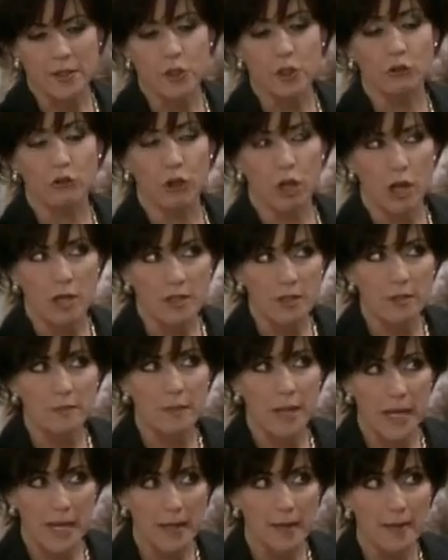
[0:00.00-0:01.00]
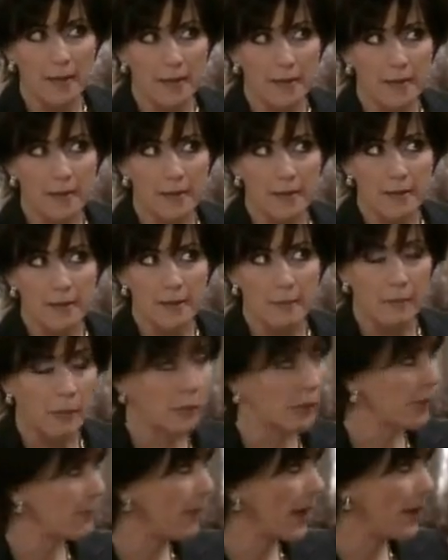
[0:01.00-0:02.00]
that you lost Meg,
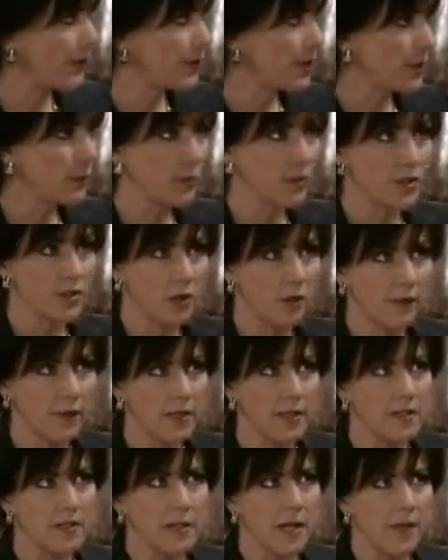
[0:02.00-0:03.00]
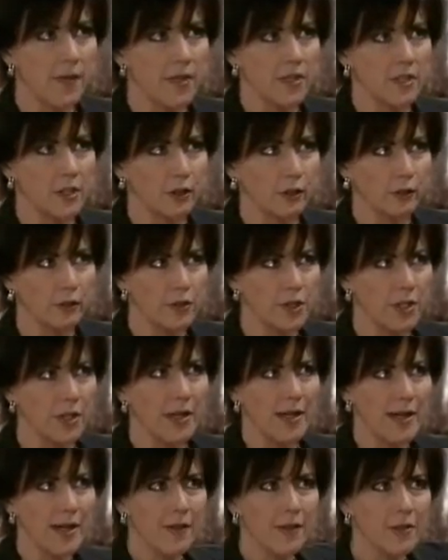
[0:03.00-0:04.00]
rebounding with Sophie is not the solution.
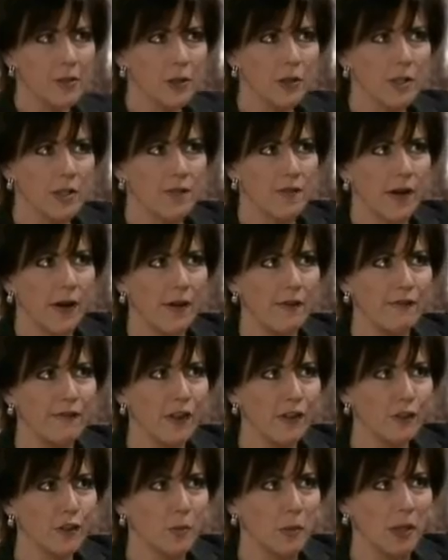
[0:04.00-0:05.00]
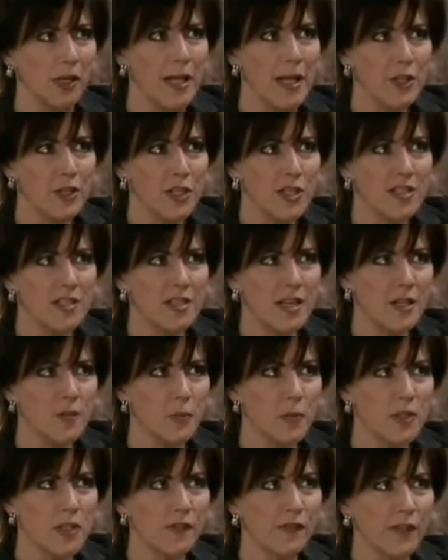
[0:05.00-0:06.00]
This girl is very vulnerable. She's
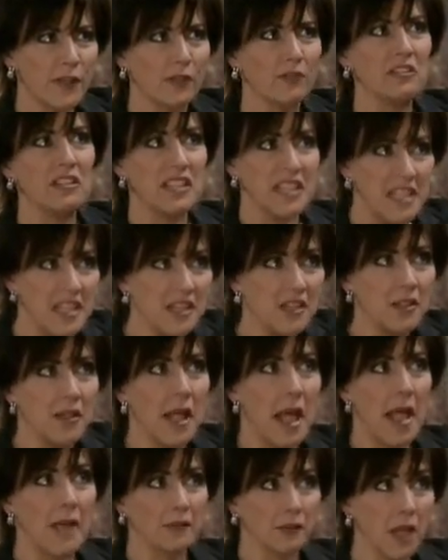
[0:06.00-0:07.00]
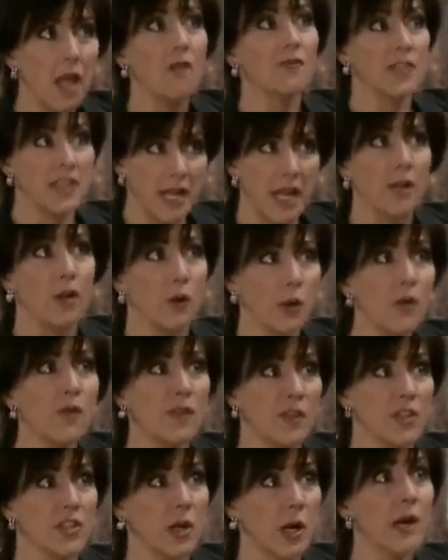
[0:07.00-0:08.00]
desperate to feel needed and loved, and I know you
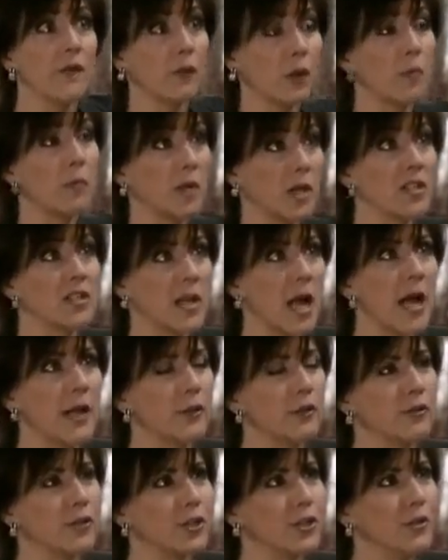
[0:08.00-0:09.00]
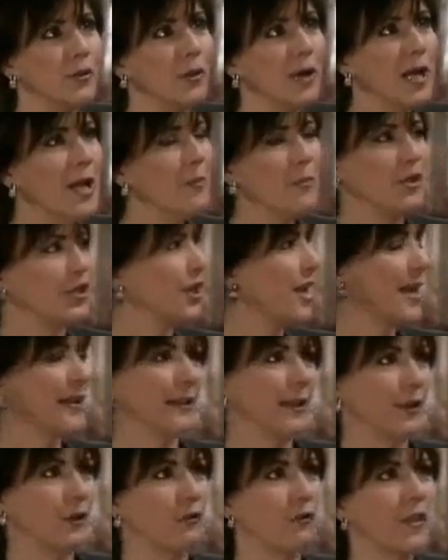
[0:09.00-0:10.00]
feel sorry for her because I do too, but you
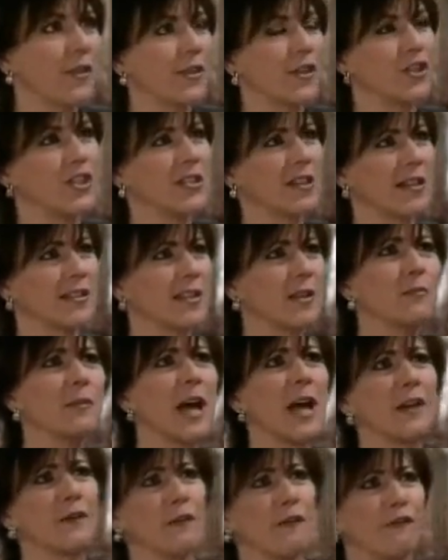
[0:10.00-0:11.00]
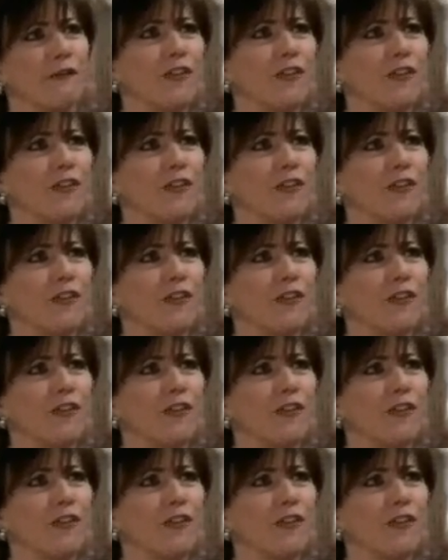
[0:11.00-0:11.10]
can't let her think that she's got some kind of a